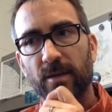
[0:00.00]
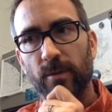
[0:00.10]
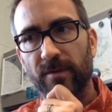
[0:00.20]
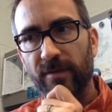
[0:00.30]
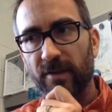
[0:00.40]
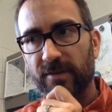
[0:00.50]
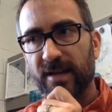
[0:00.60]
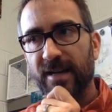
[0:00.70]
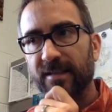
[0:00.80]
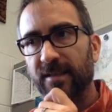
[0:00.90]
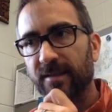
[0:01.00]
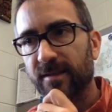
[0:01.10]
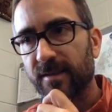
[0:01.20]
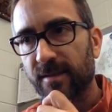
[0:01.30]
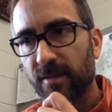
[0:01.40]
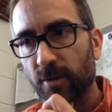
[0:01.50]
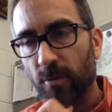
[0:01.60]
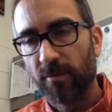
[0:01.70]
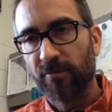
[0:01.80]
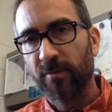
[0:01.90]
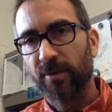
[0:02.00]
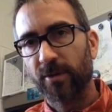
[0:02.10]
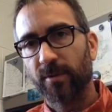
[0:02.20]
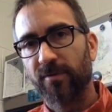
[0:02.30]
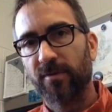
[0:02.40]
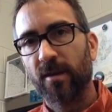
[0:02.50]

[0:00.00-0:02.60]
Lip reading: with fellow scientists who weren't familiar with